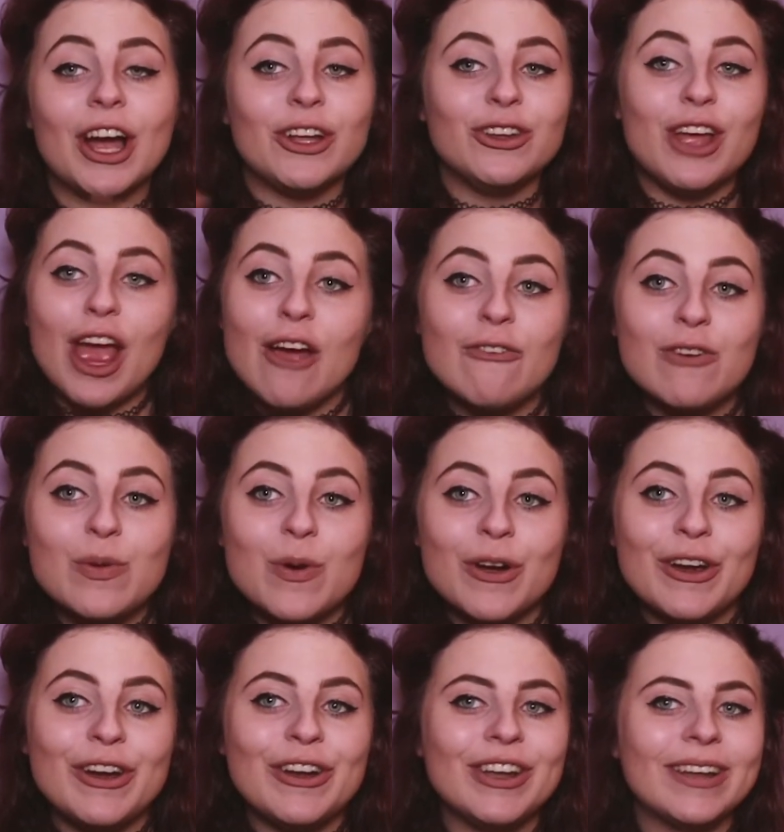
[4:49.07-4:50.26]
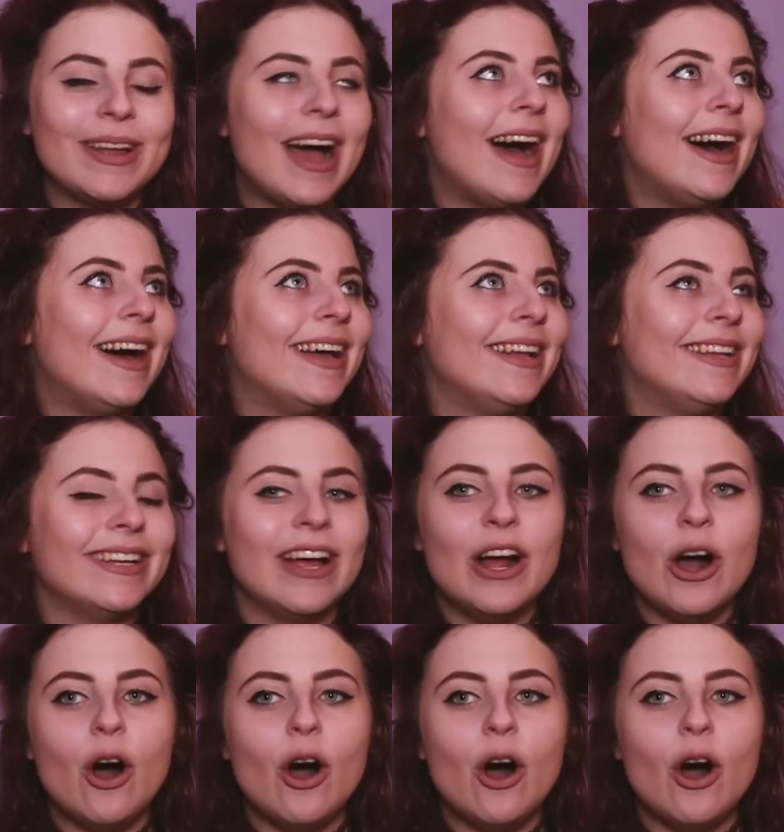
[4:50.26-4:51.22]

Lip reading: I knew every word, and